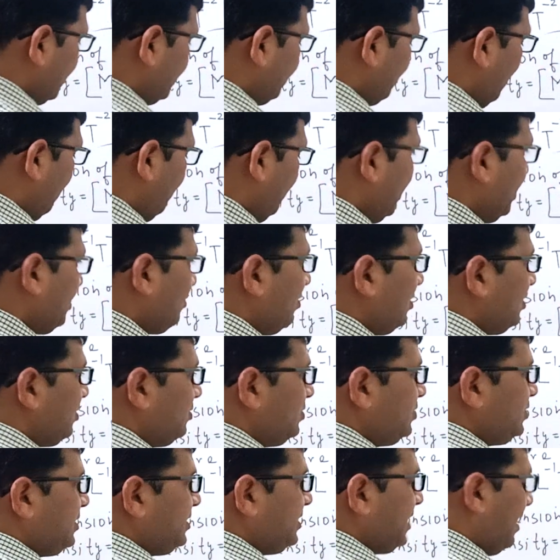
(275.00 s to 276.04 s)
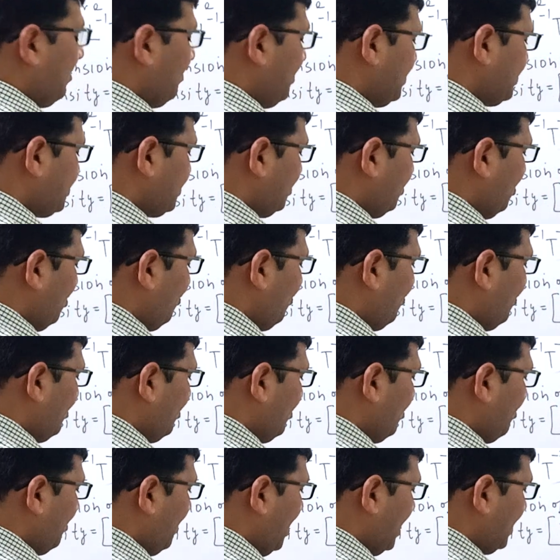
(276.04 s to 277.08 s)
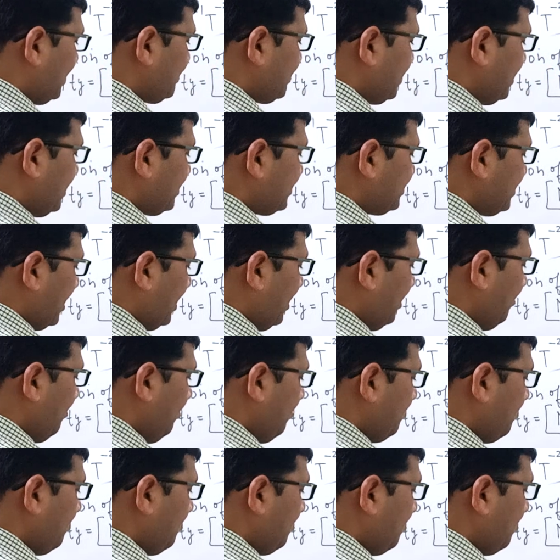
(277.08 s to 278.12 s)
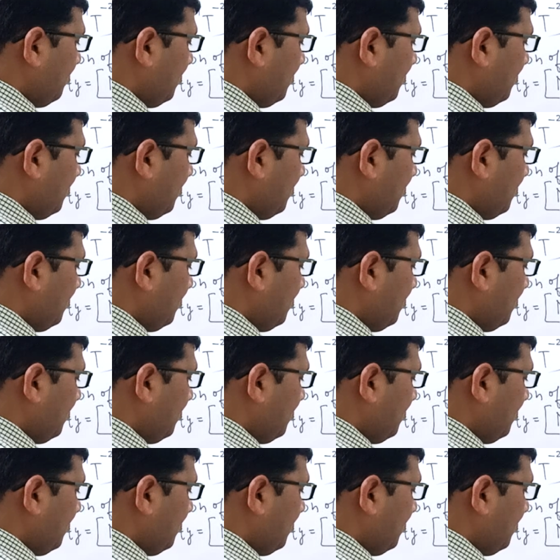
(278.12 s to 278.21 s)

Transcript: This will be equal to, the dimension of mass is m.